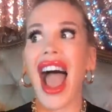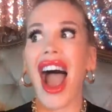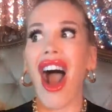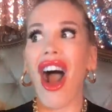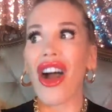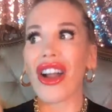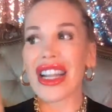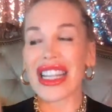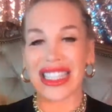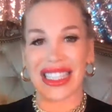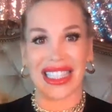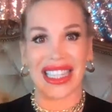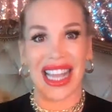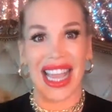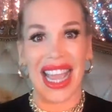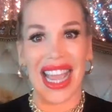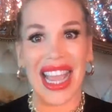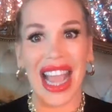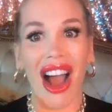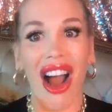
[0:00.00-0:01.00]

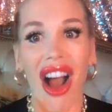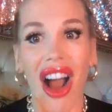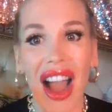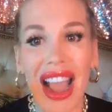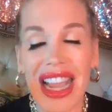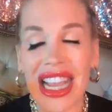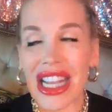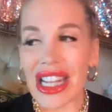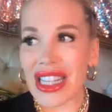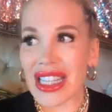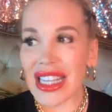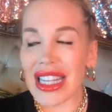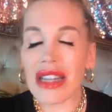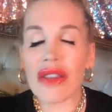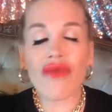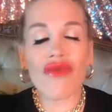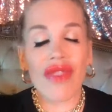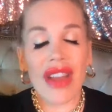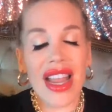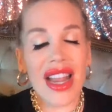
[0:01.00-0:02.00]
Honestly, I
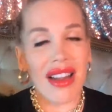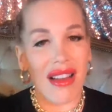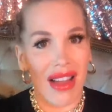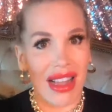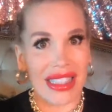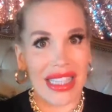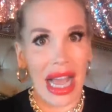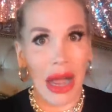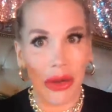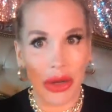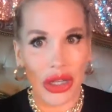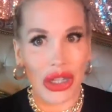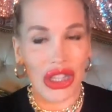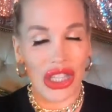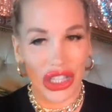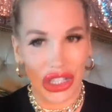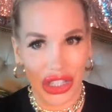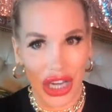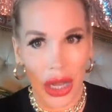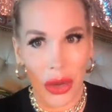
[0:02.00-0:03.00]
didn't realize how good
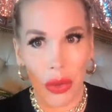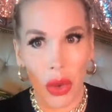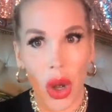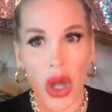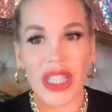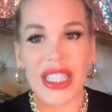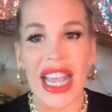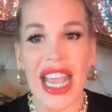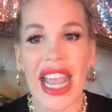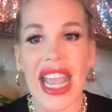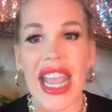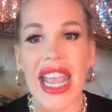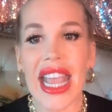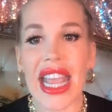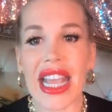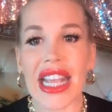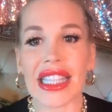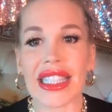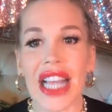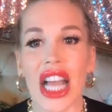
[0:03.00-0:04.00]
this show was. It
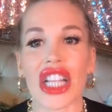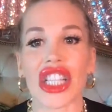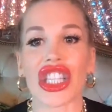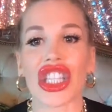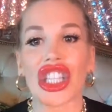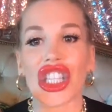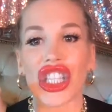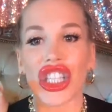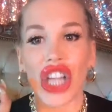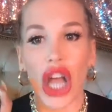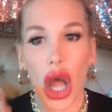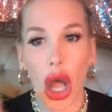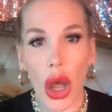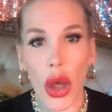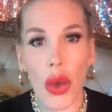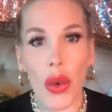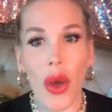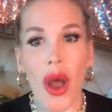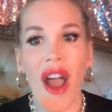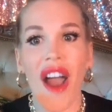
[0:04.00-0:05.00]
is
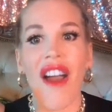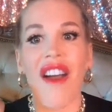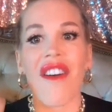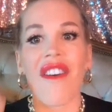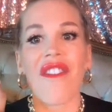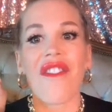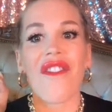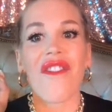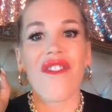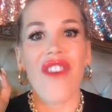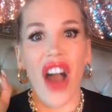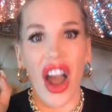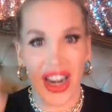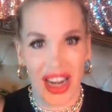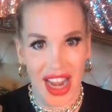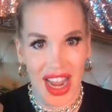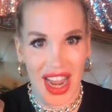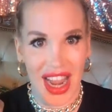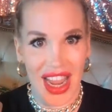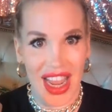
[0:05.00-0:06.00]
so
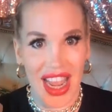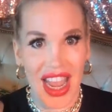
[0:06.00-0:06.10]
funny.